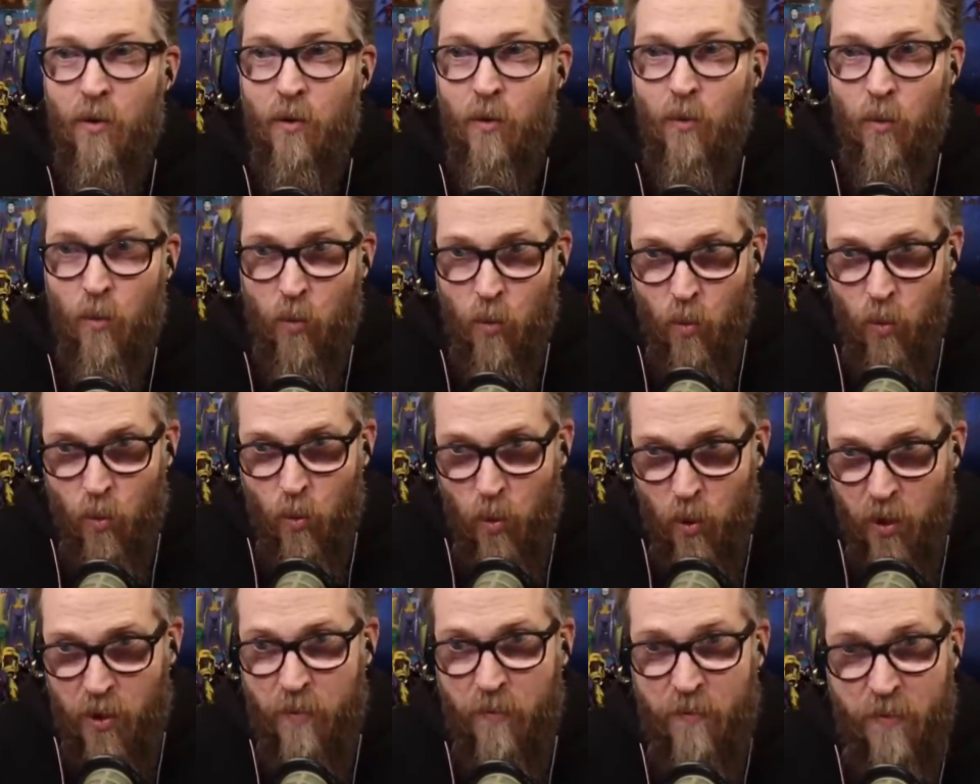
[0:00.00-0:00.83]

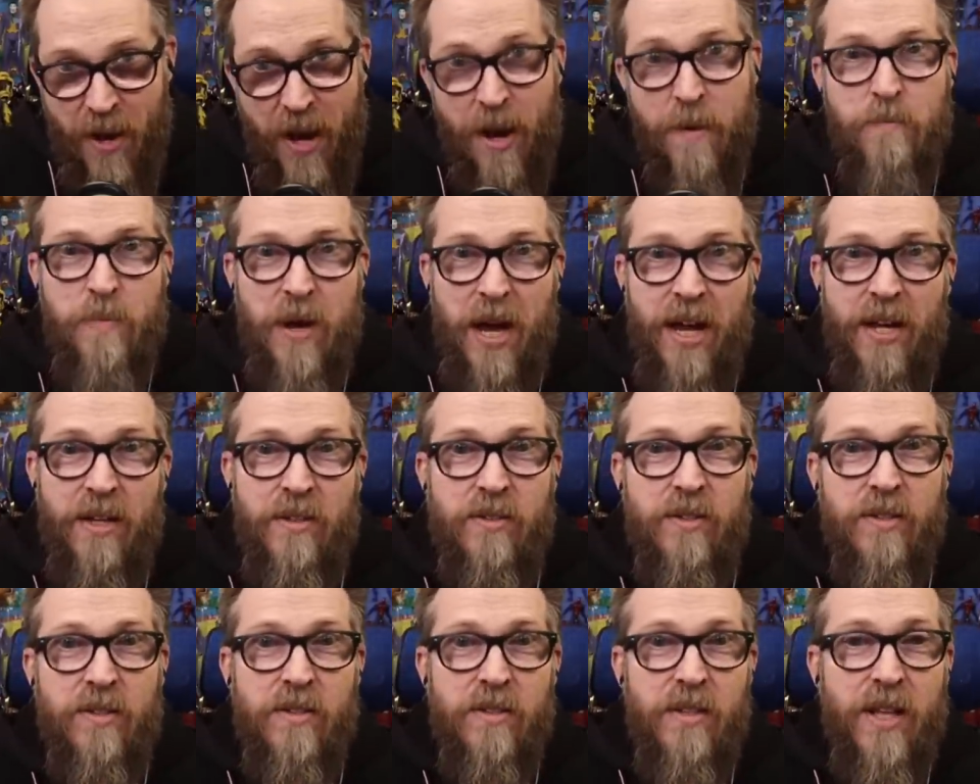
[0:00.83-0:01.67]
with the fan
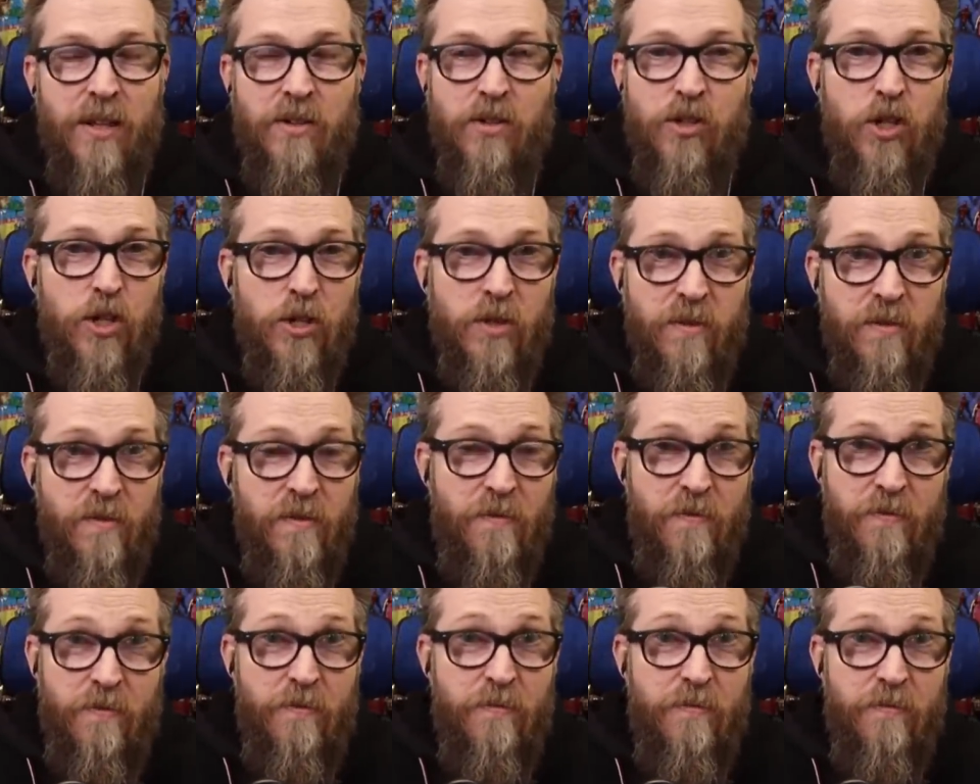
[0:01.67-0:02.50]
base that's just
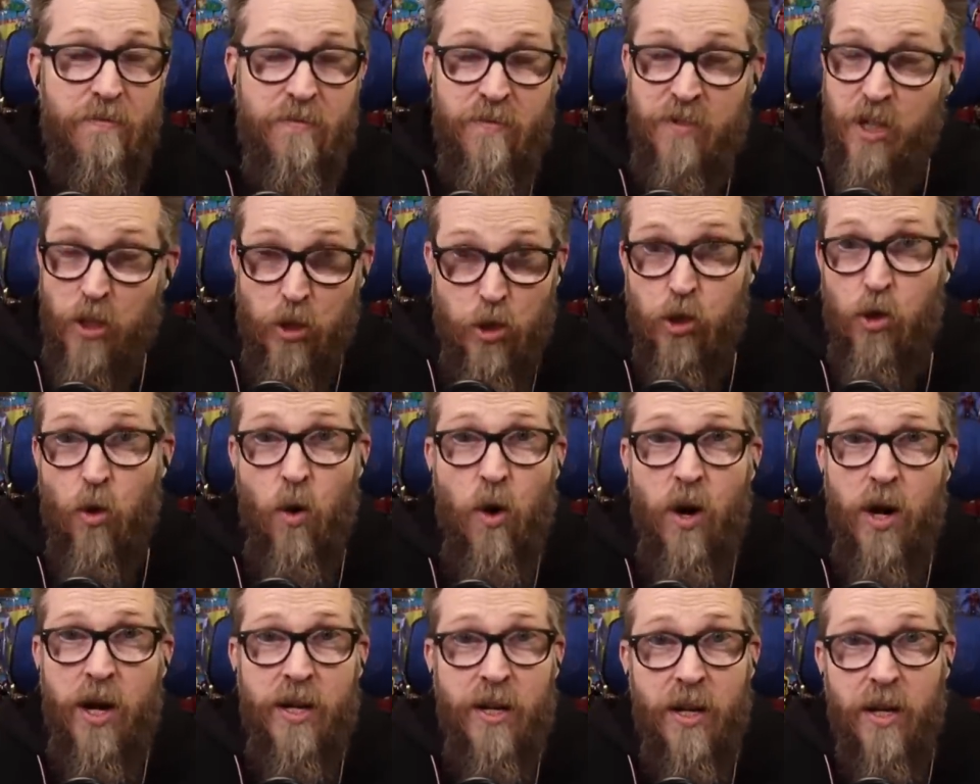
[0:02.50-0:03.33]

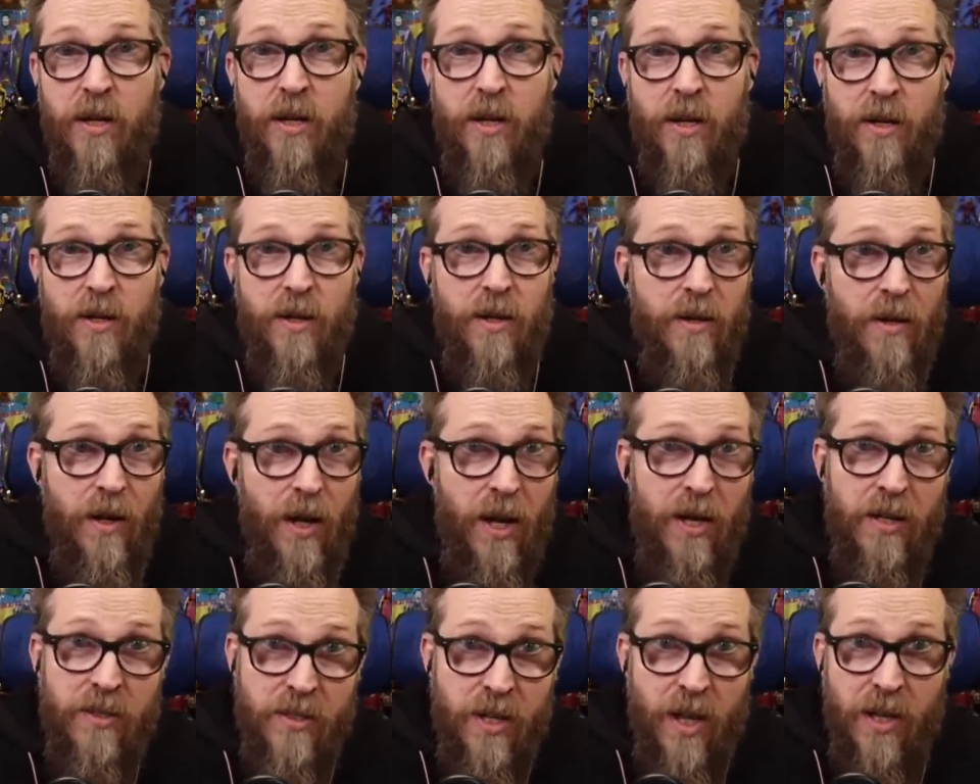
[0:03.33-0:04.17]
destroyed,
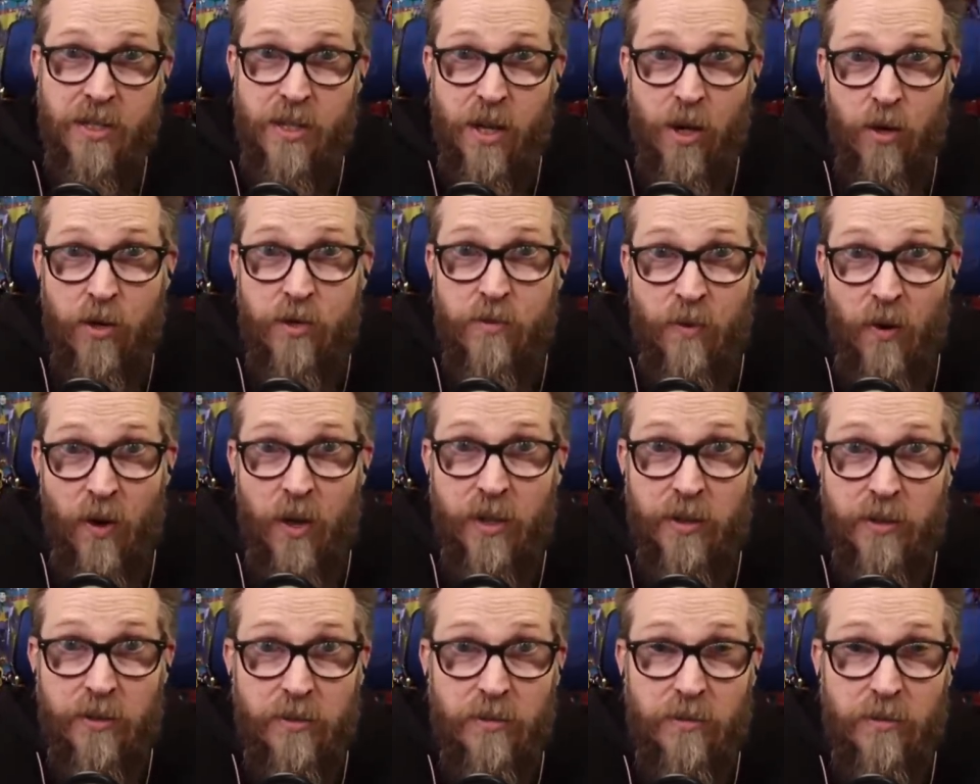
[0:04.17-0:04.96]
and it's not Terry's fault.